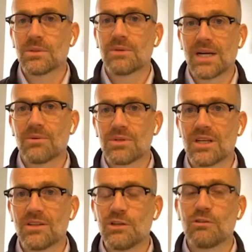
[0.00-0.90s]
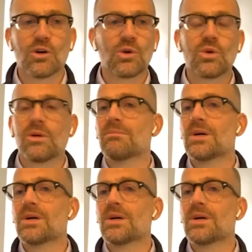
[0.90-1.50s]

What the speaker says: that are around it. You've got all the